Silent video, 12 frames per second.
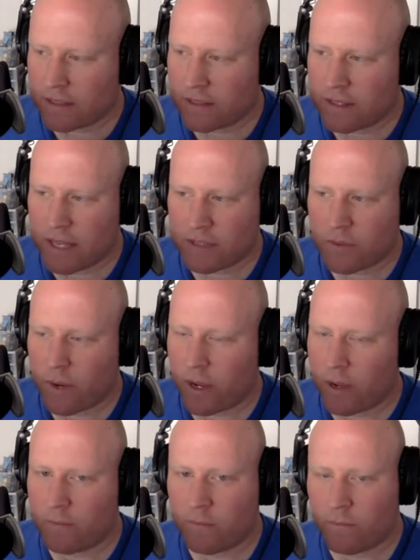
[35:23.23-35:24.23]
That's
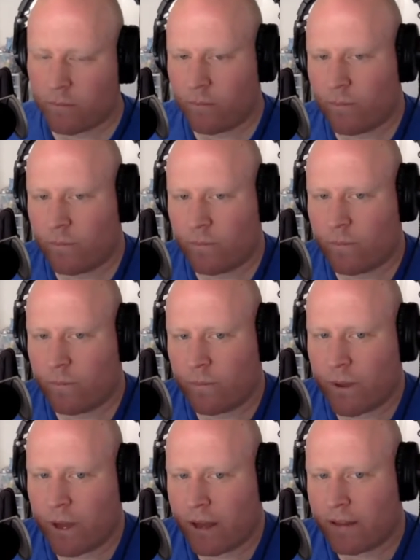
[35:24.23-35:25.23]
why
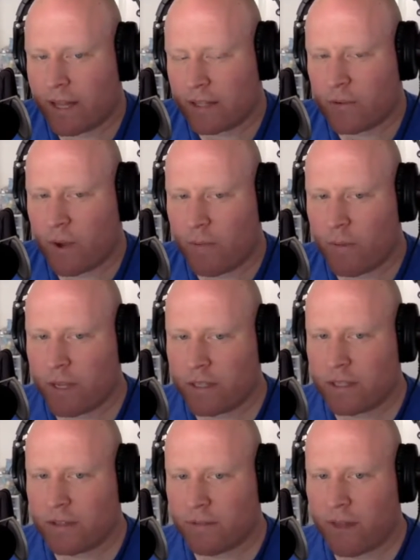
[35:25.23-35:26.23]
I'm
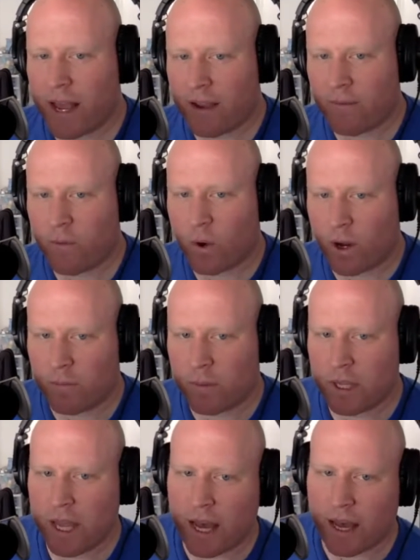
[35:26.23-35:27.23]
raising the flag of warning.
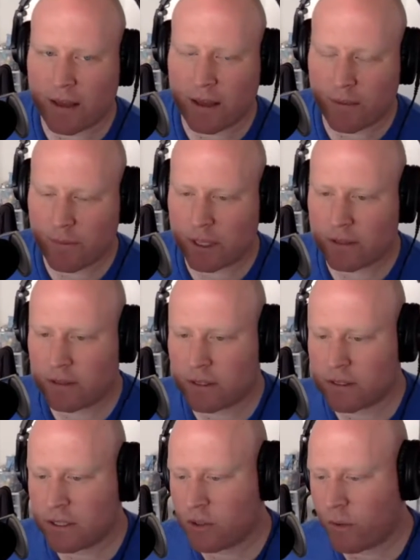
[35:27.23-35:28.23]
But yeah, I mean, the
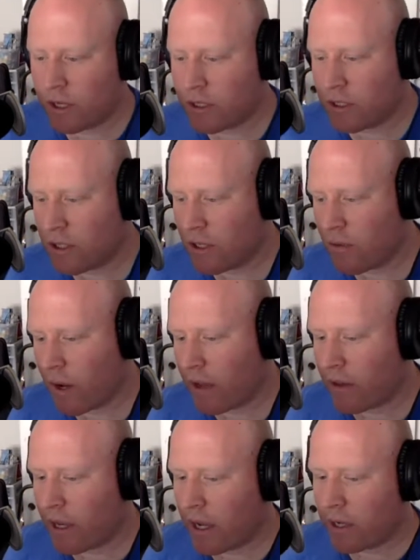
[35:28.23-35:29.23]
situations that you
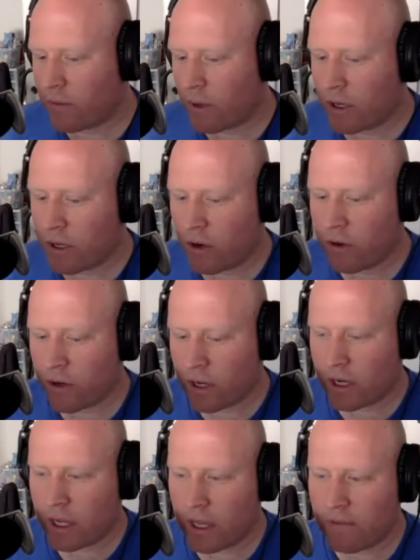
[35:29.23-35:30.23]
outlined where you know you're going
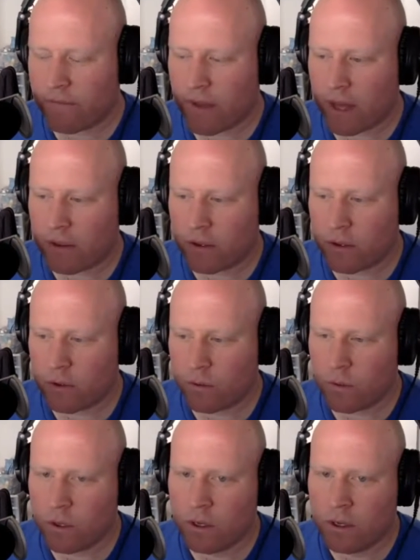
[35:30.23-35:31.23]
to get value
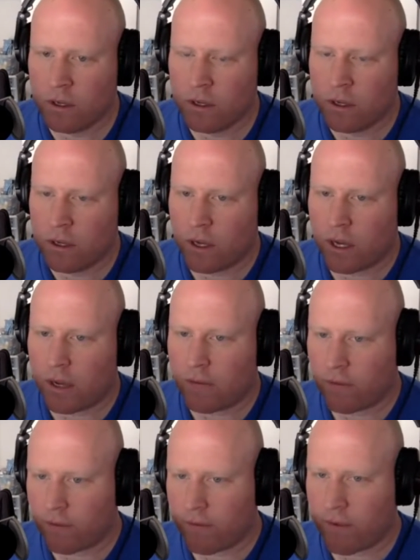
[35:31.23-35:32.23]

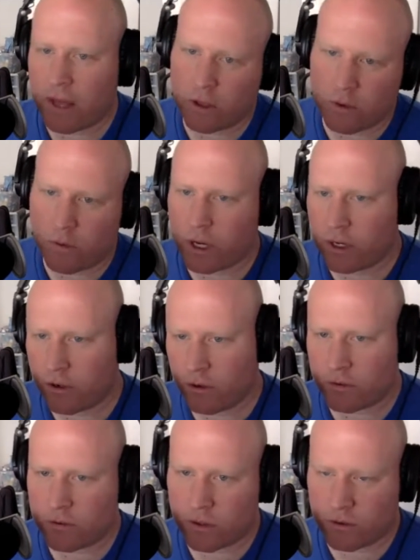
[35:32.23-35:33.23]
for value on
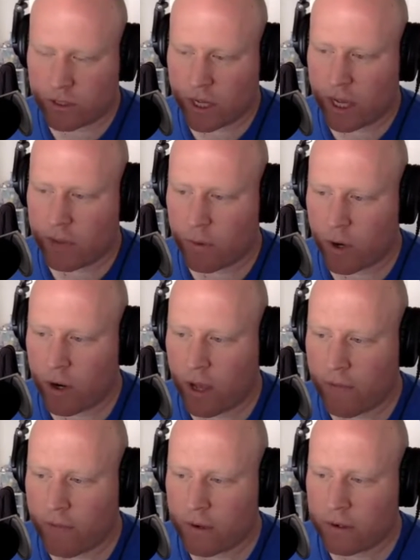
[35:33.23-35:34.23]
your time or
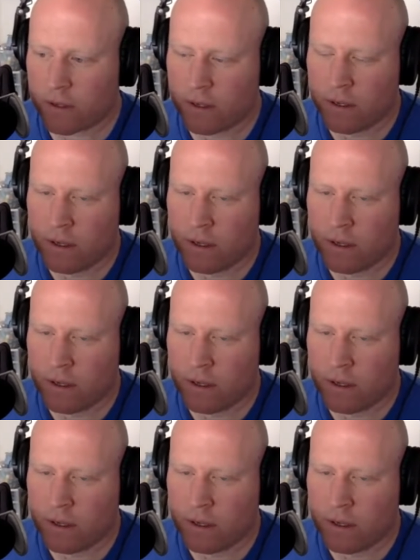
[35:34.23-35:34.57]
effort,